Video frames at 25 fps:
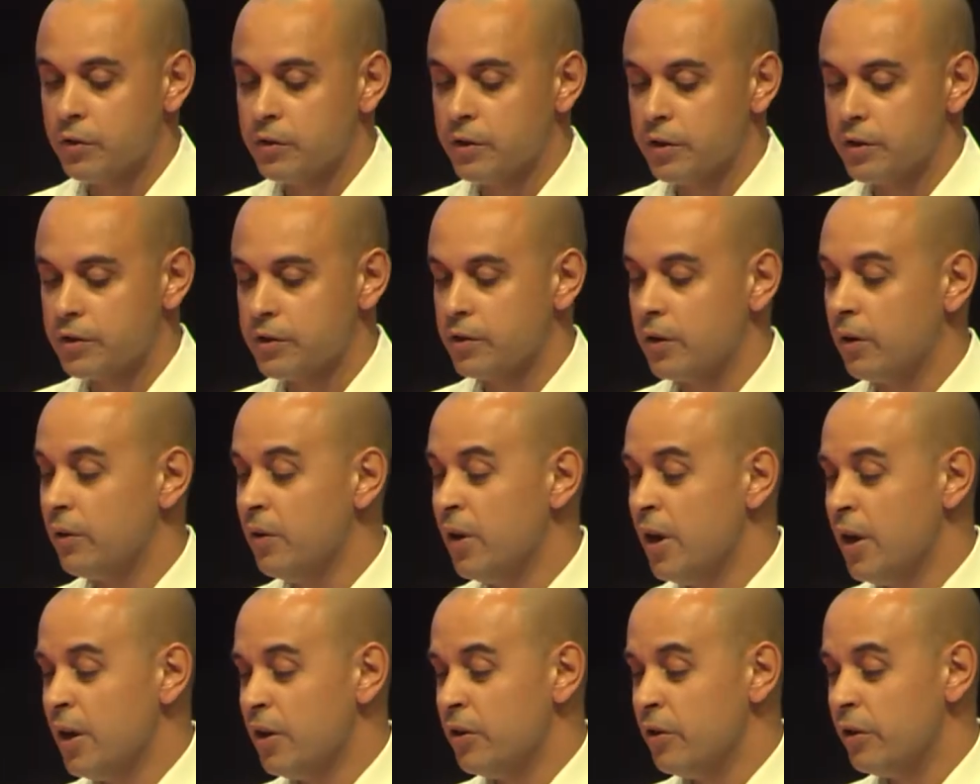users.
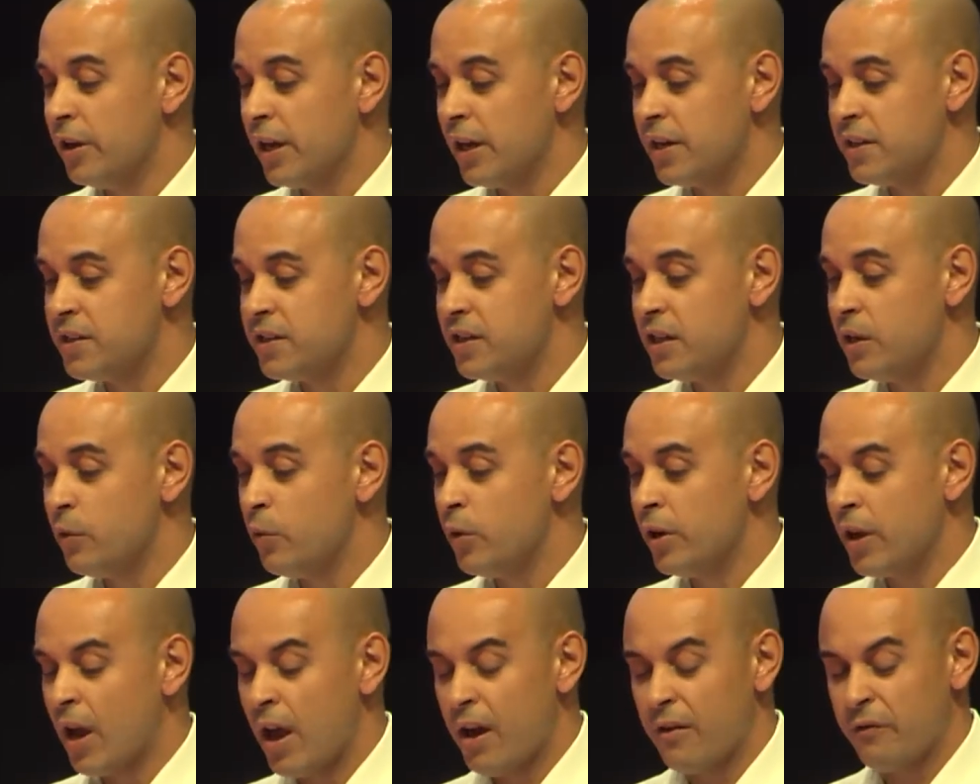So you can see
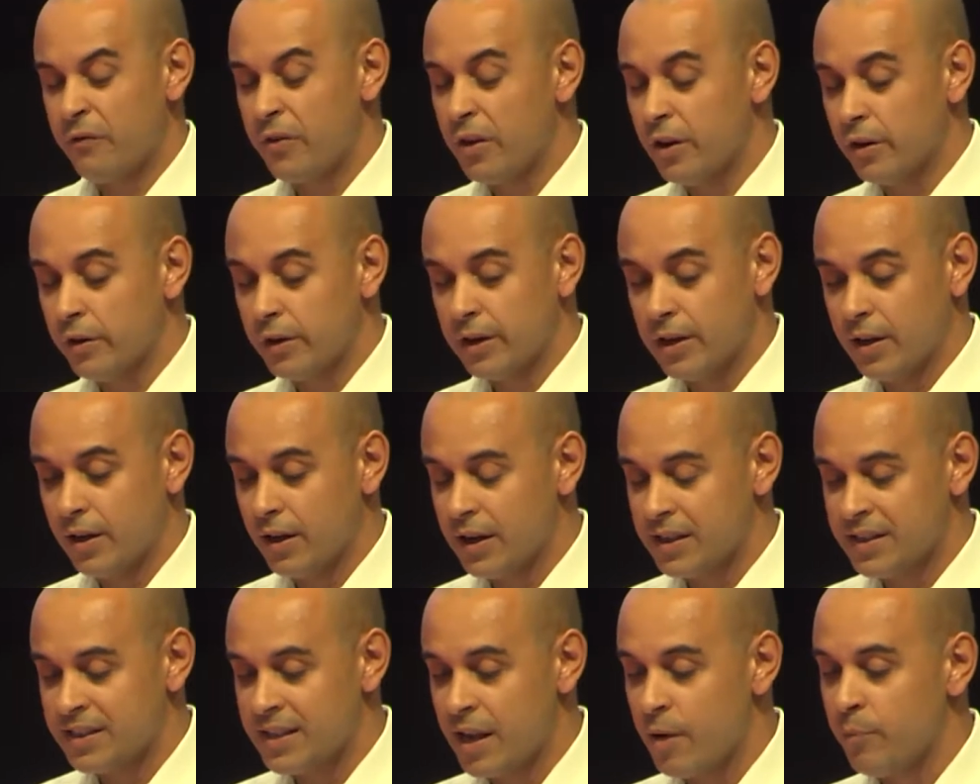we have here
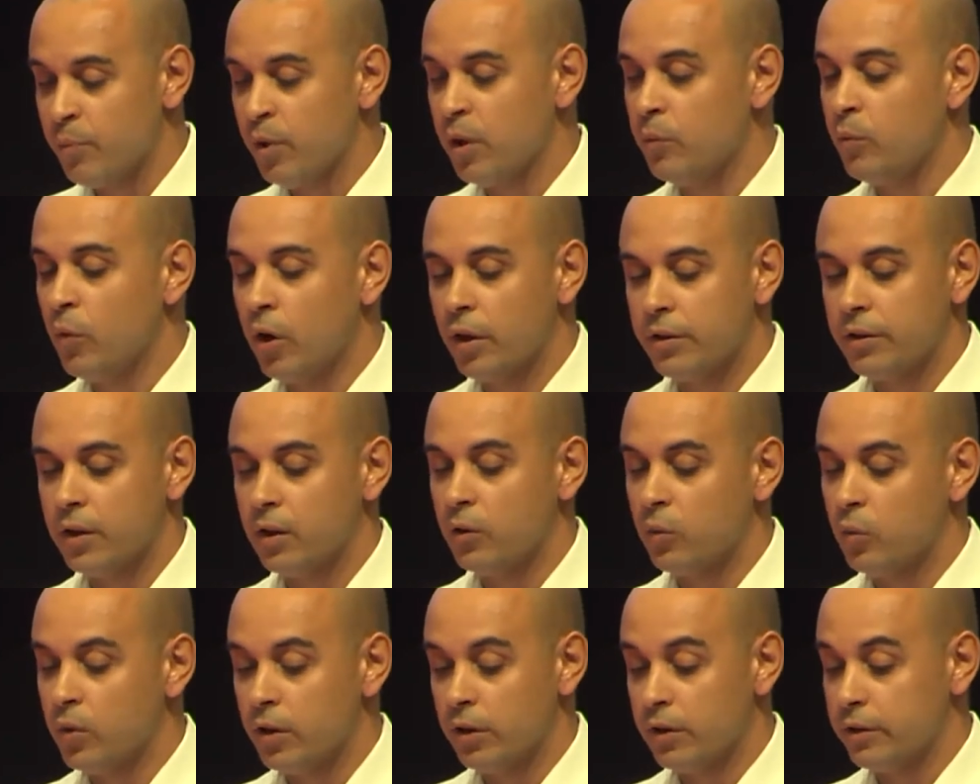a sample
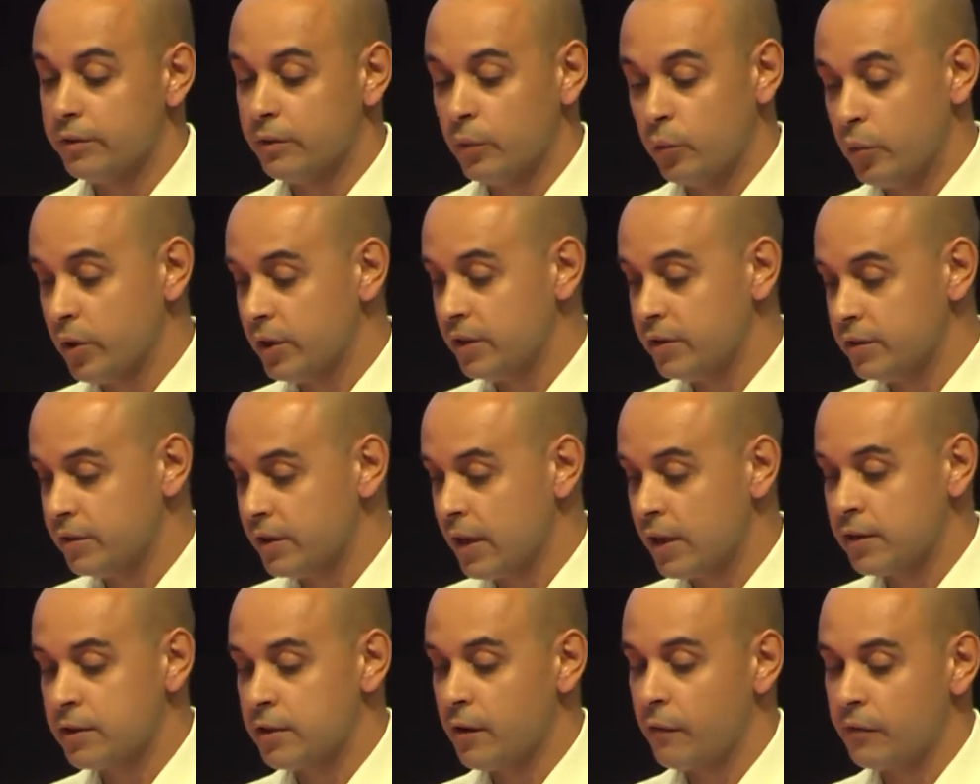model with
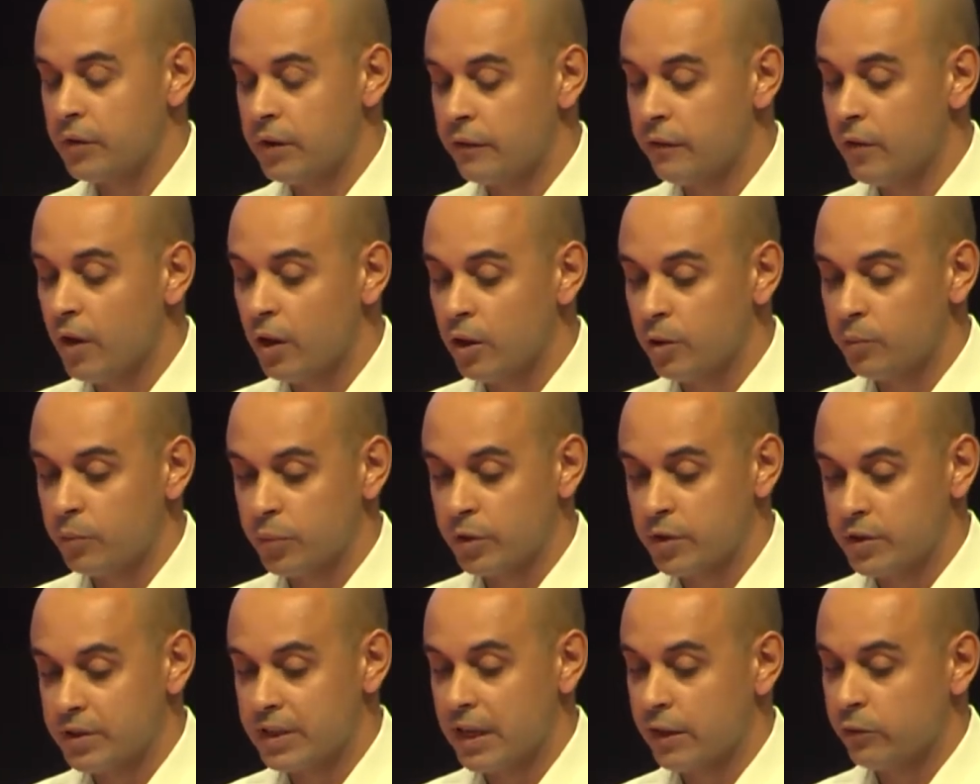tons of
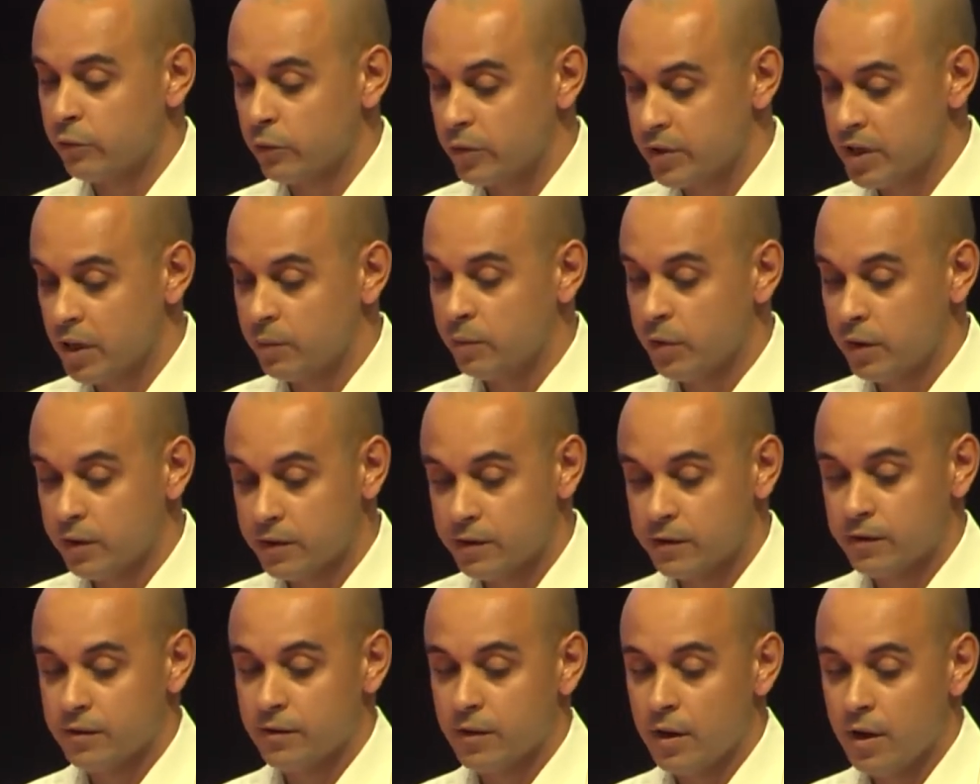developers that
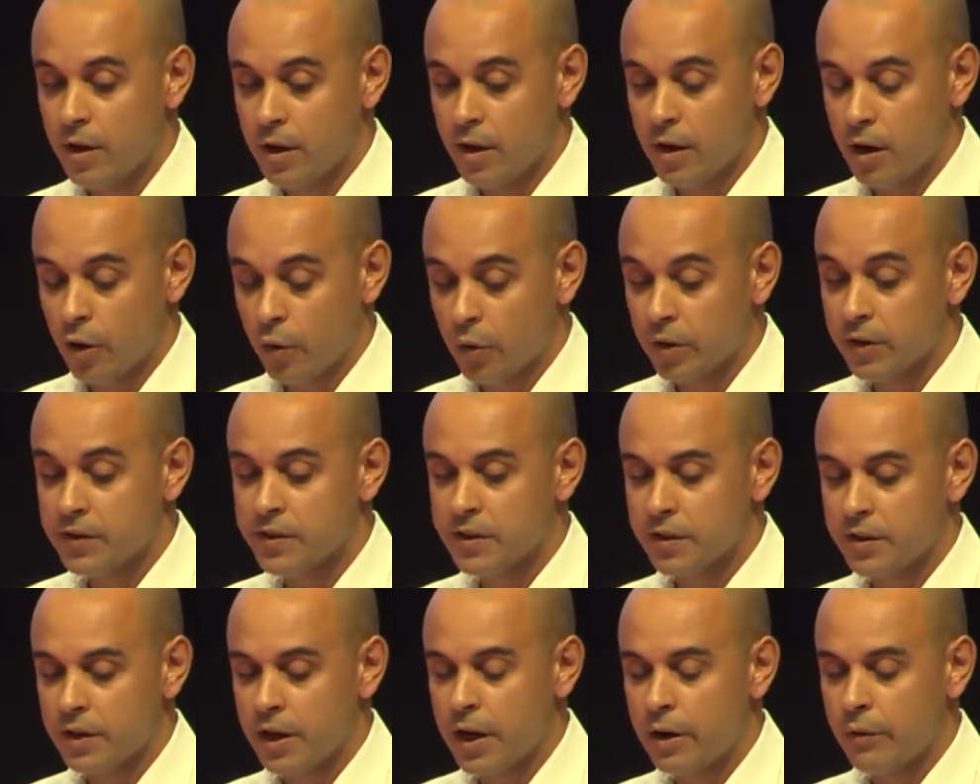resembles a real
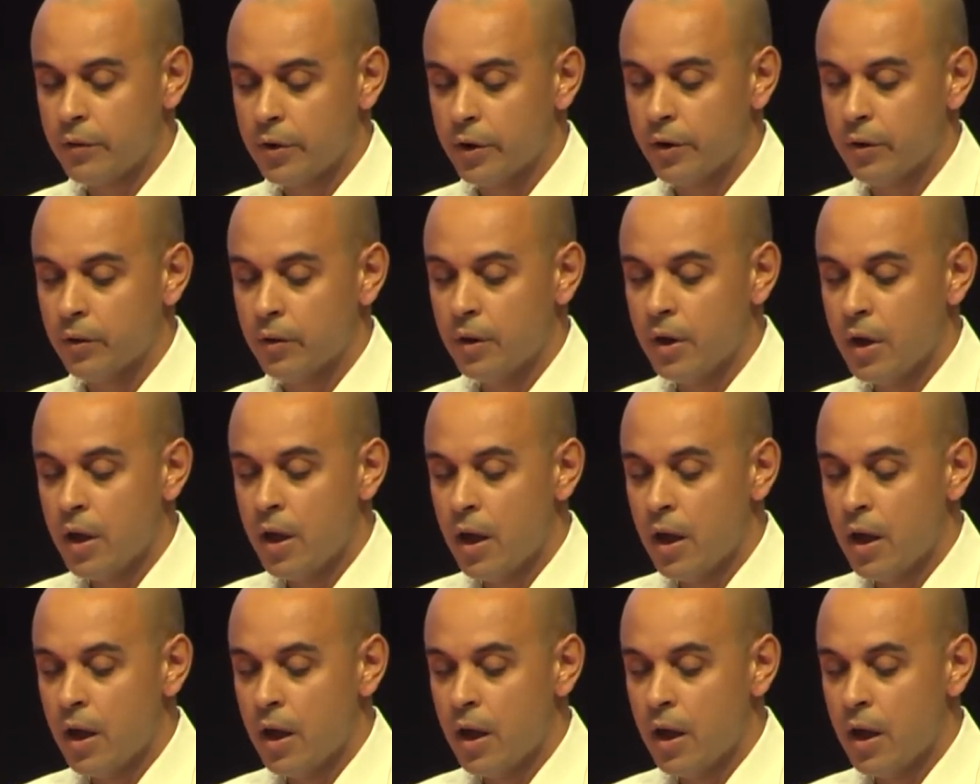scenario.